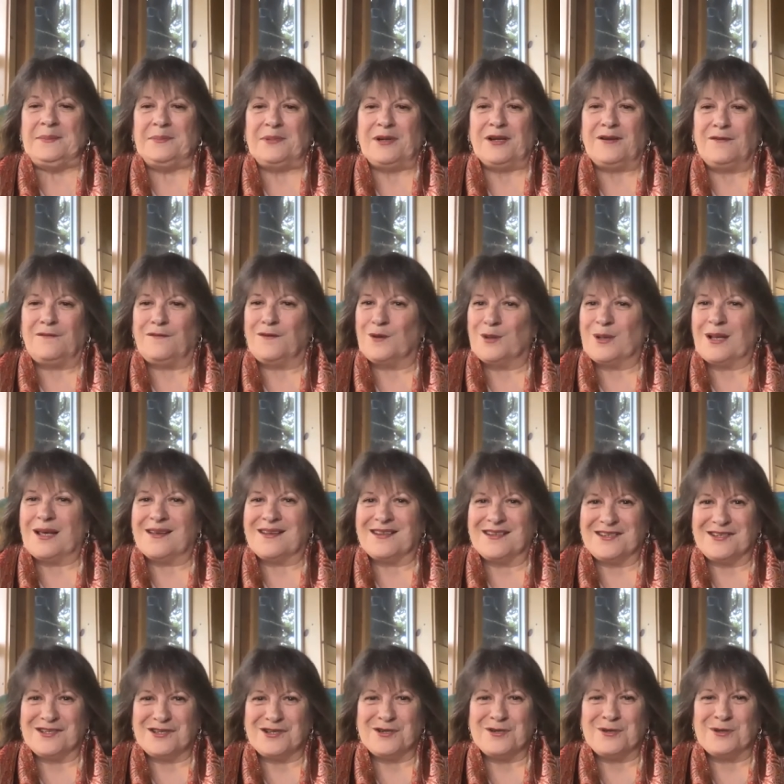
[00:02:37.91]
But if you'd like
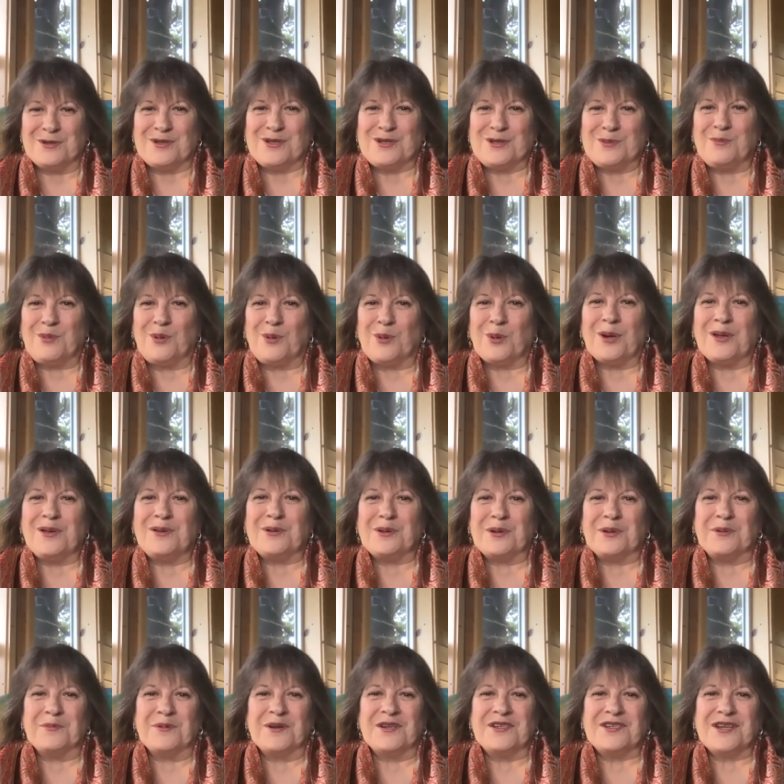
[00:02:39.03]
additional support, you
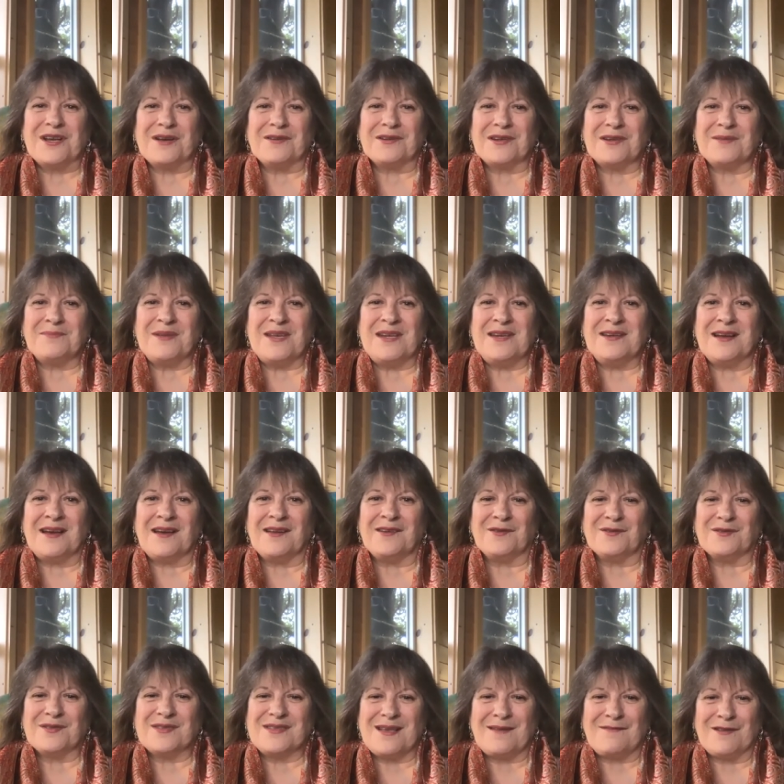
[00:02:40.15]
can reach out to me,
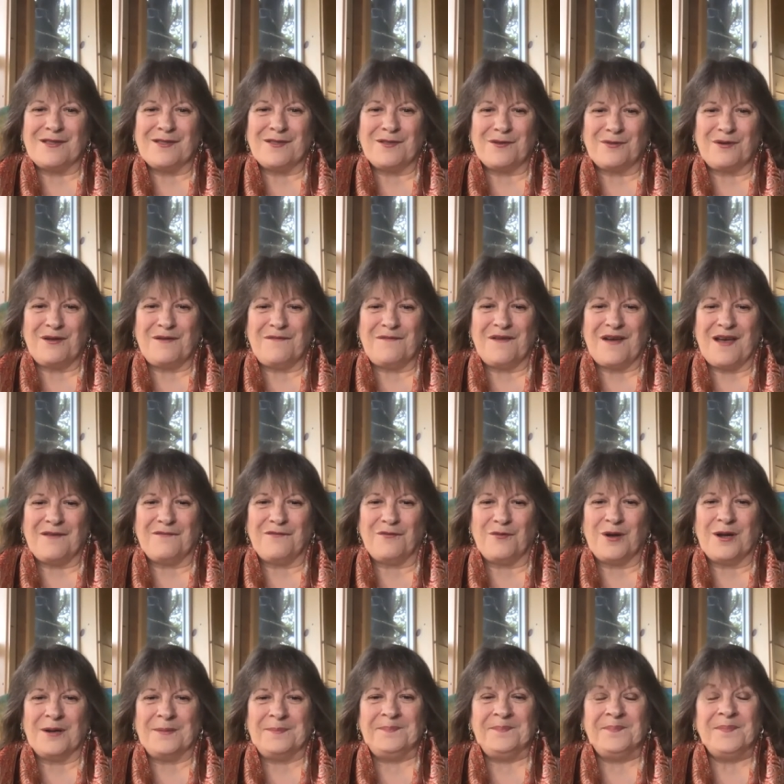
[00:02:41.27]
907
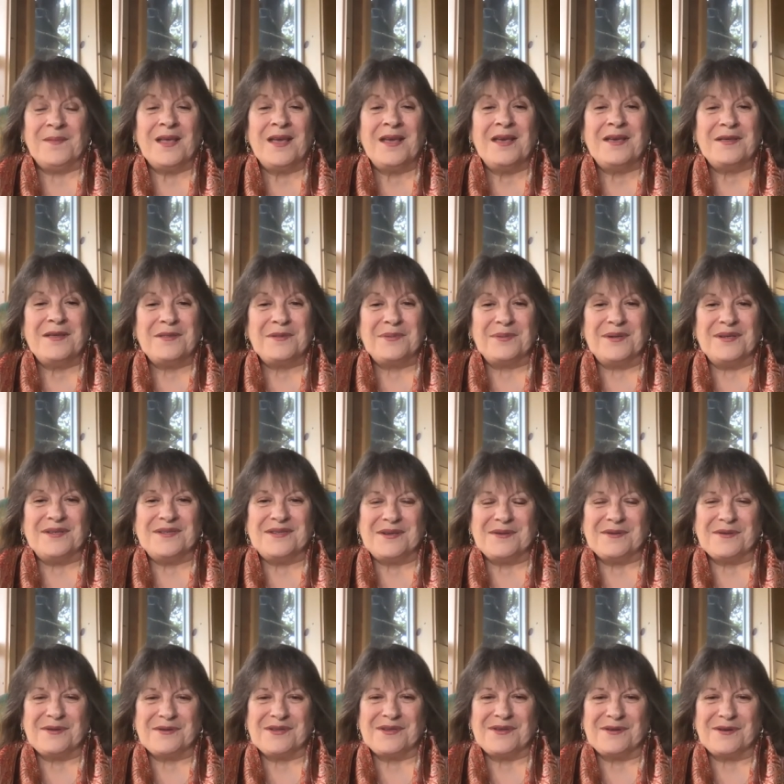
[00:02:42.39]
351
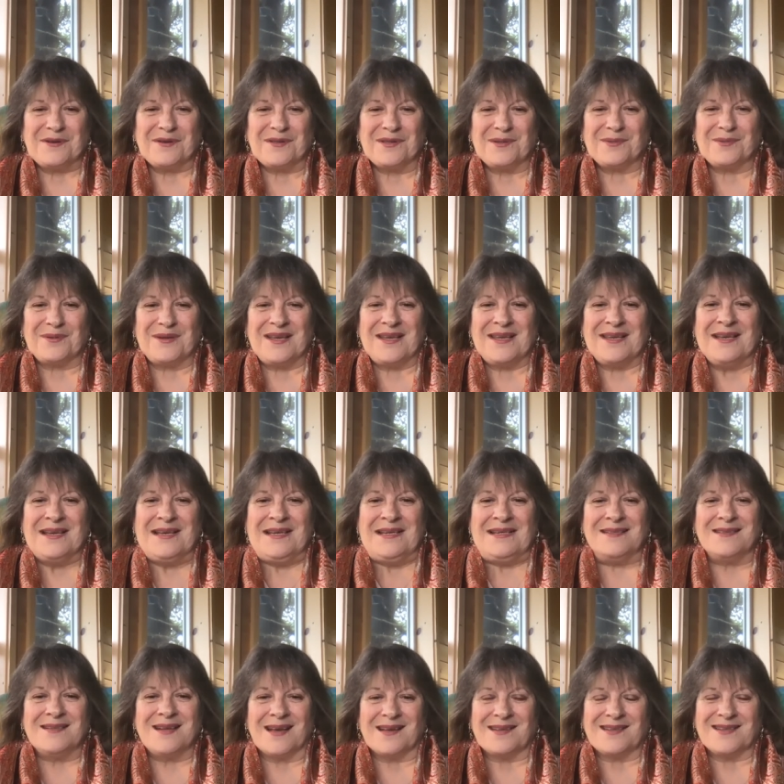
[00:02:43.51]
3003.
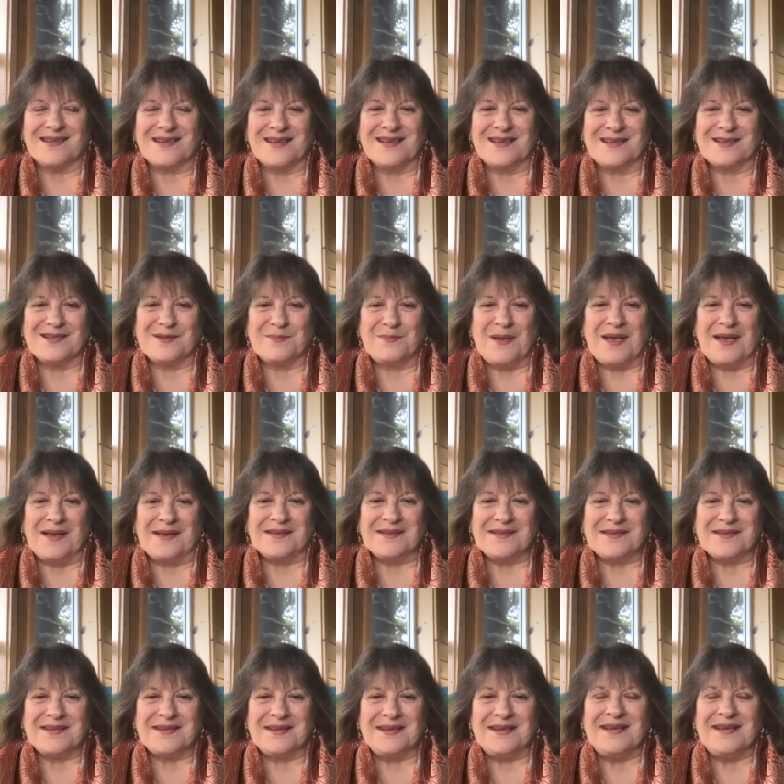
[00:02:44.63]
Texting is best.